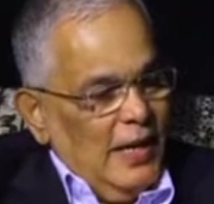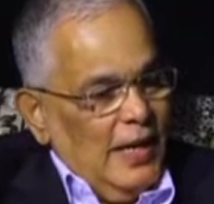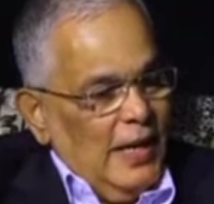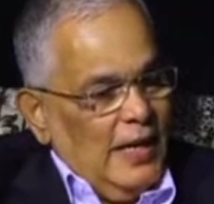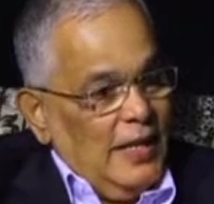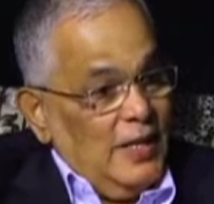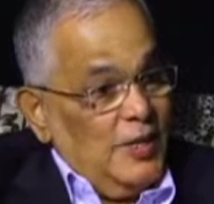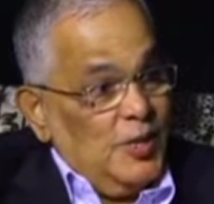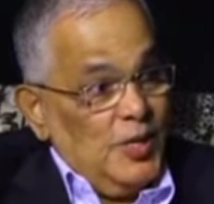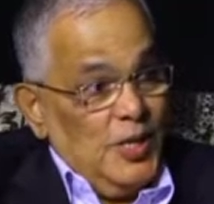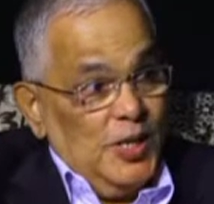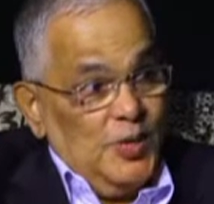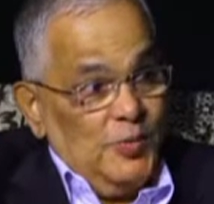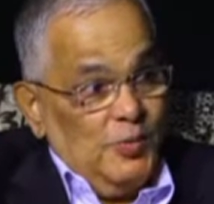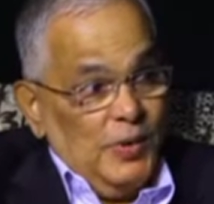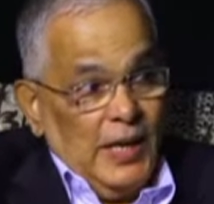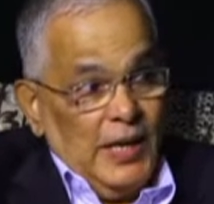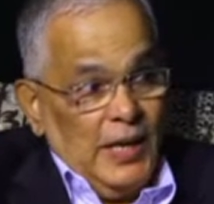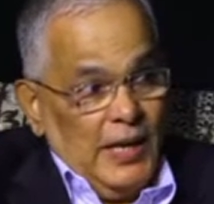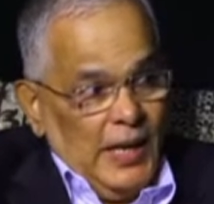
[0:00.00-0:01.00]
and she is
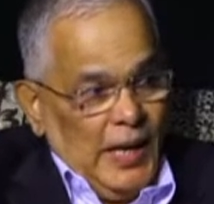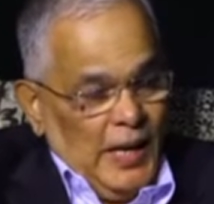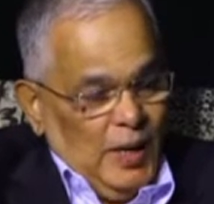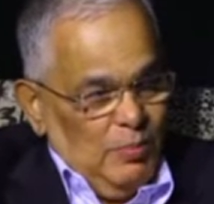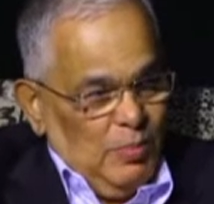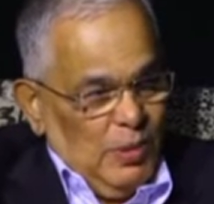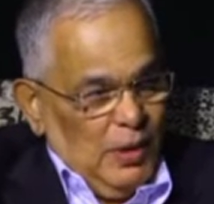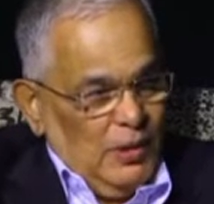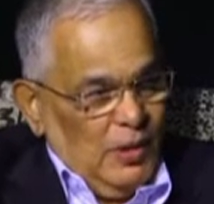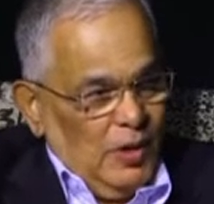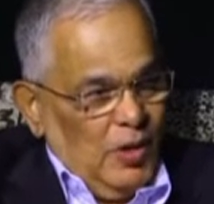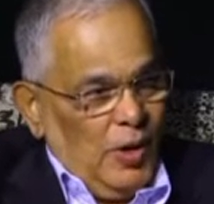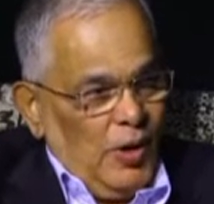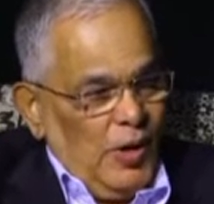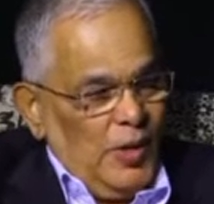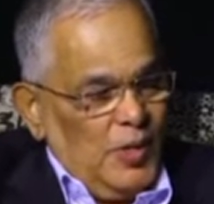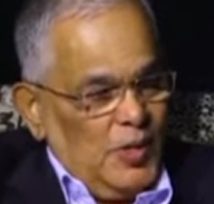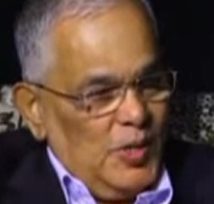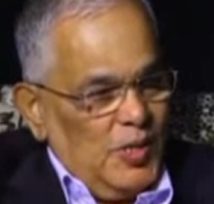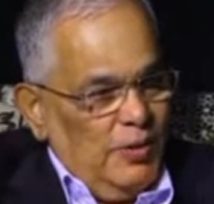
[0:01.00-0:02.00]
very able.
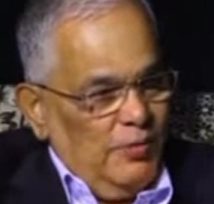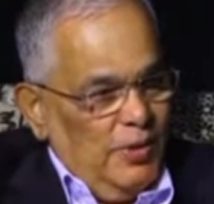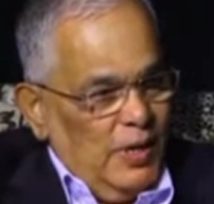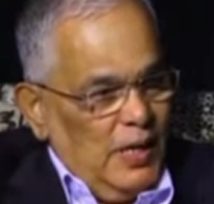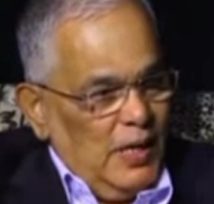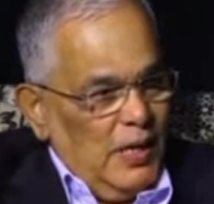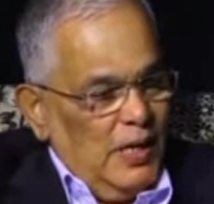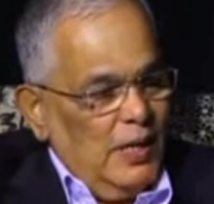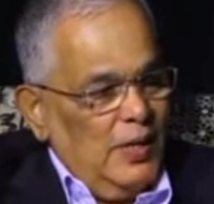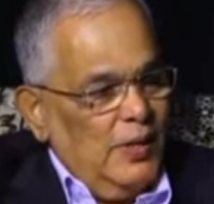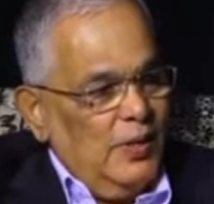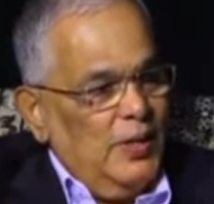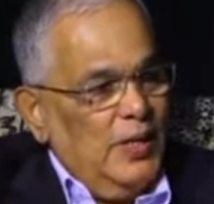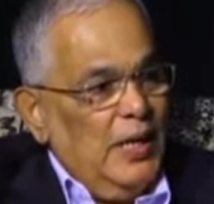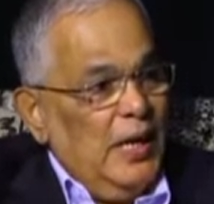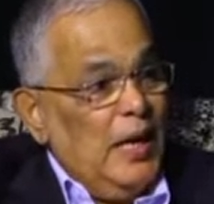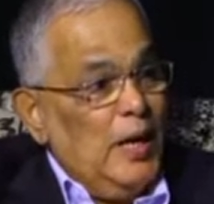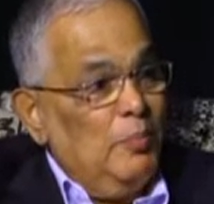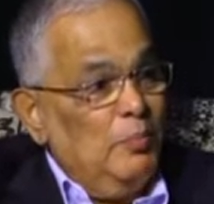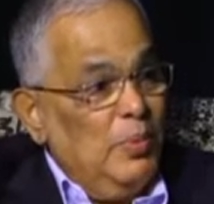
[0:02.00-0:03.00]
God has given her
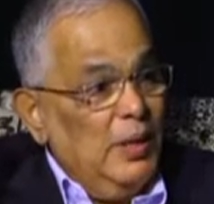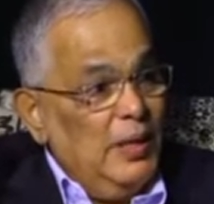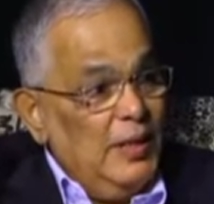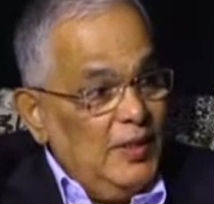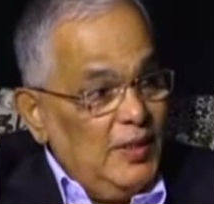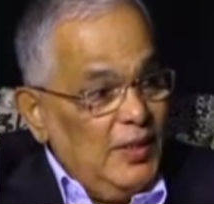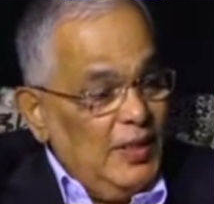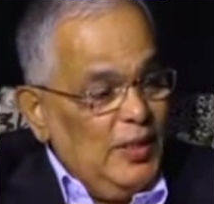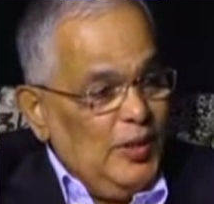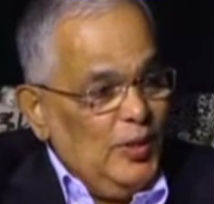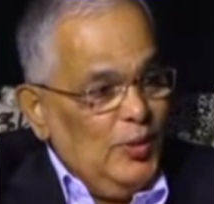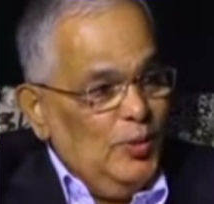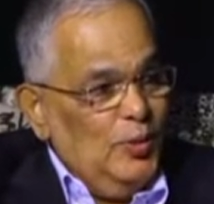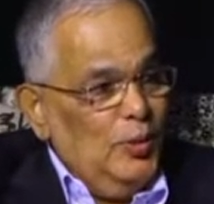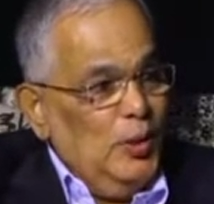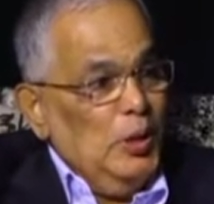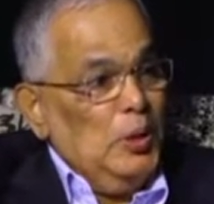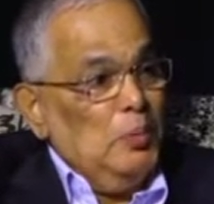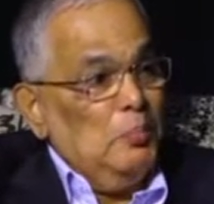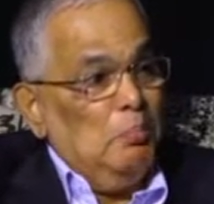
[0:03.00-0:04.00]
the ability
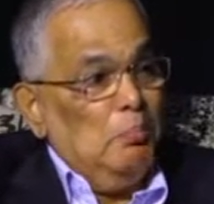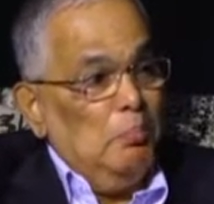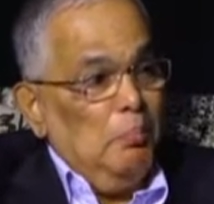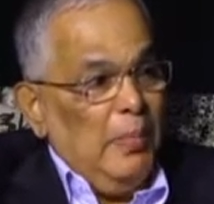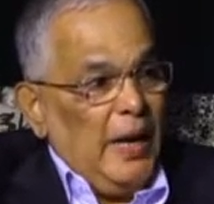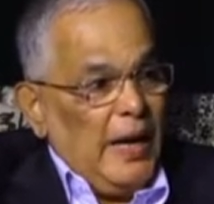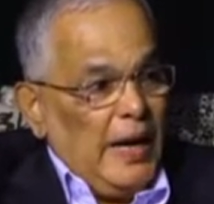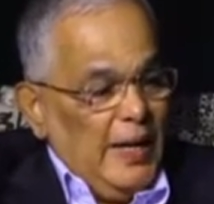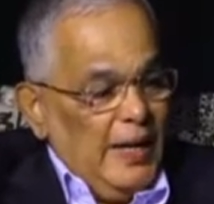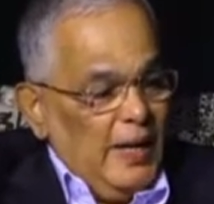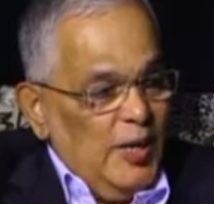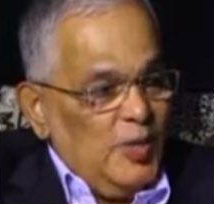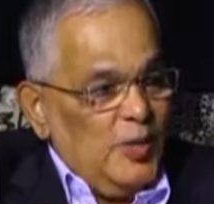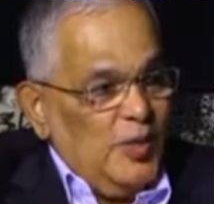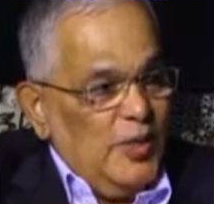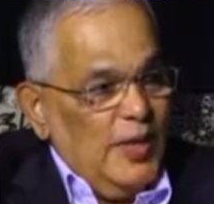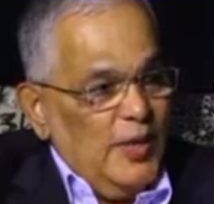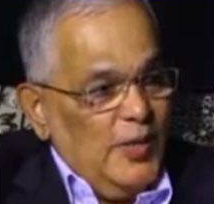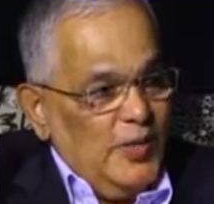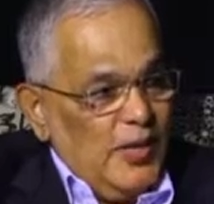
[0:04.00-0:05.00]
to manage
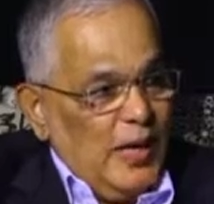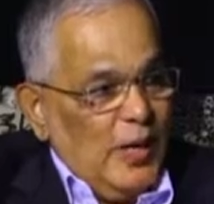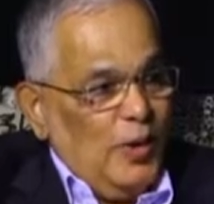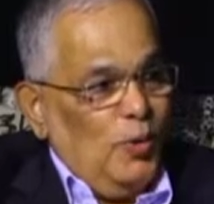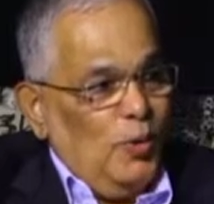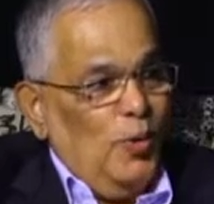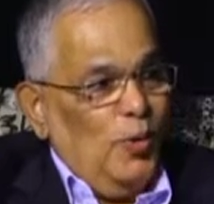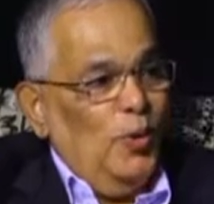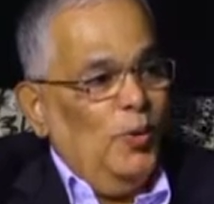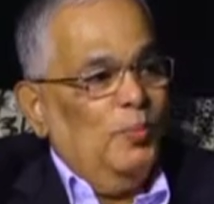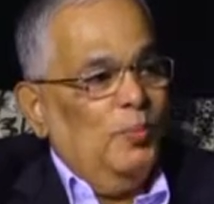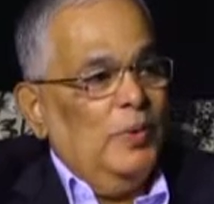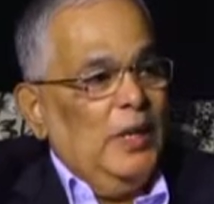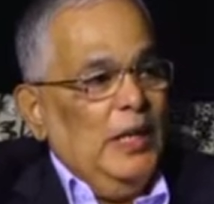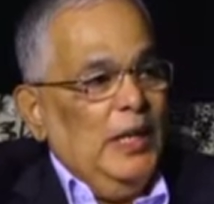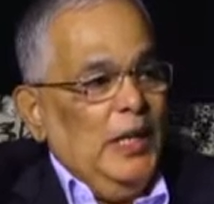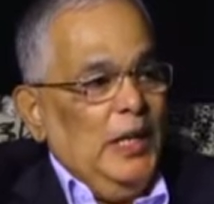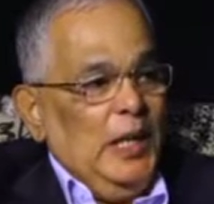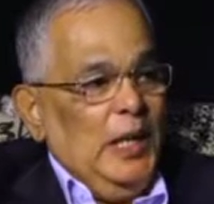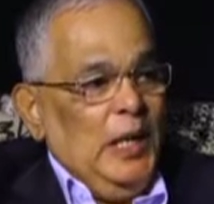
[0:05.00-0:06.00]
things at home
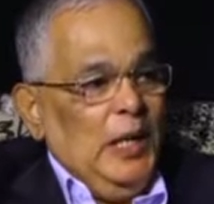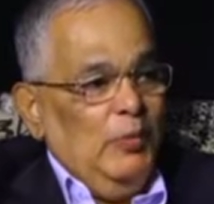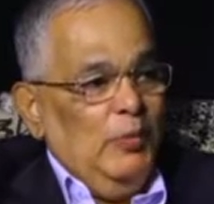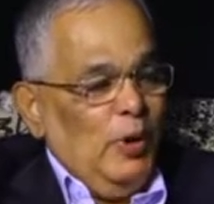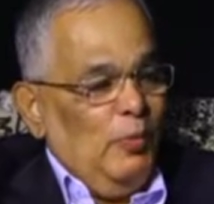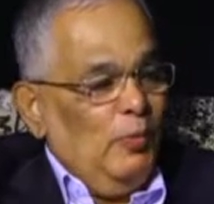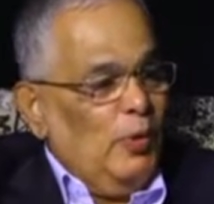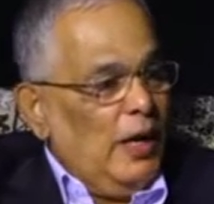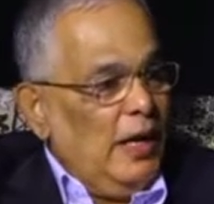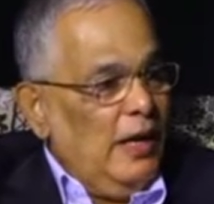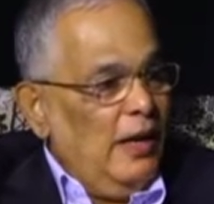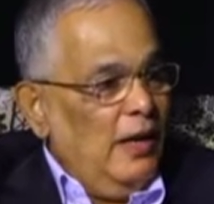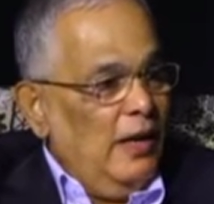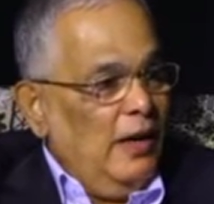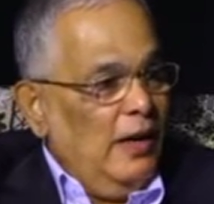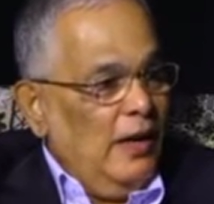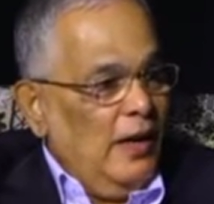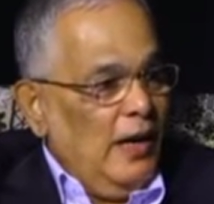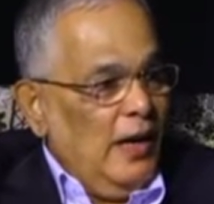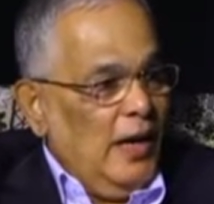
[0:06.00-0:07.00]
even when
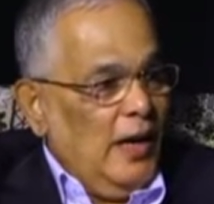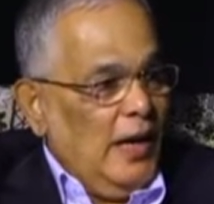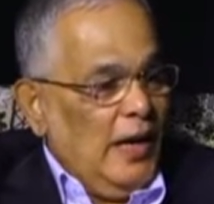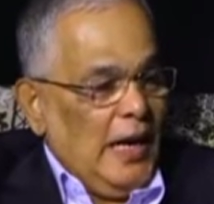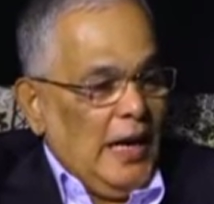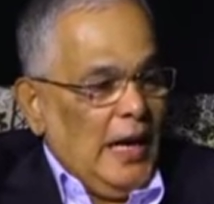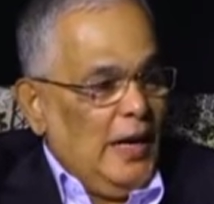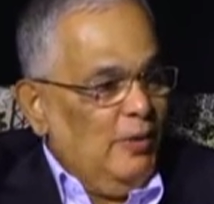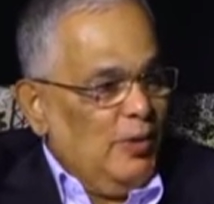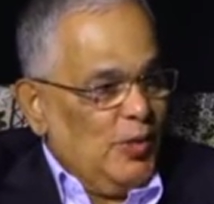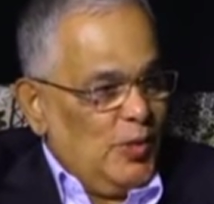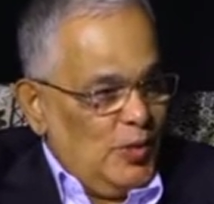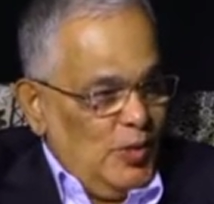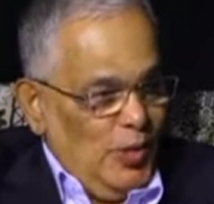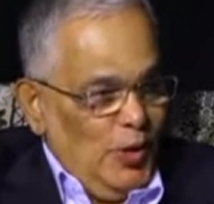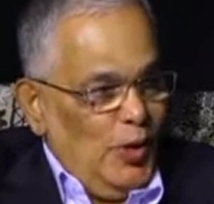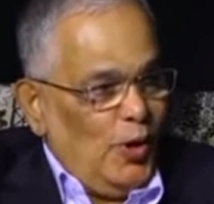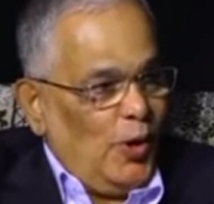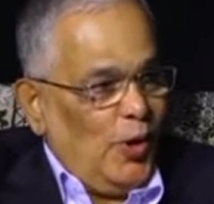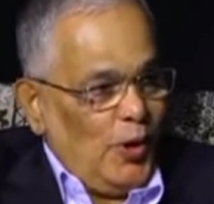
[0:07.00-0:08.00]
uh, I was
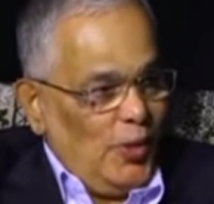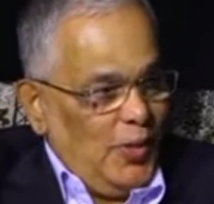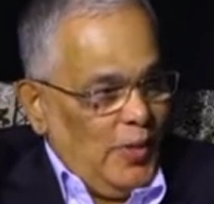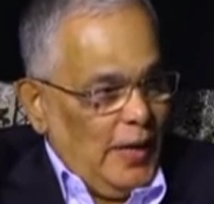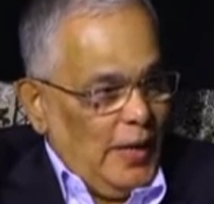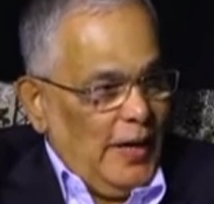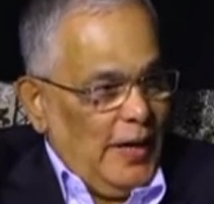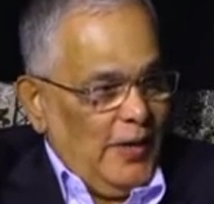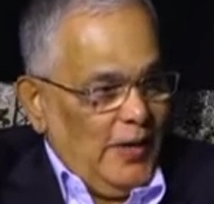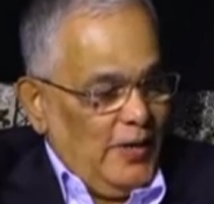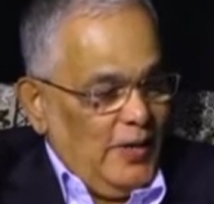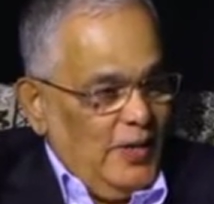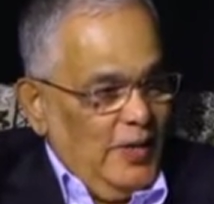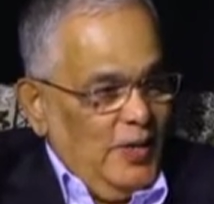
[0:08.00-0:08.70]
not there.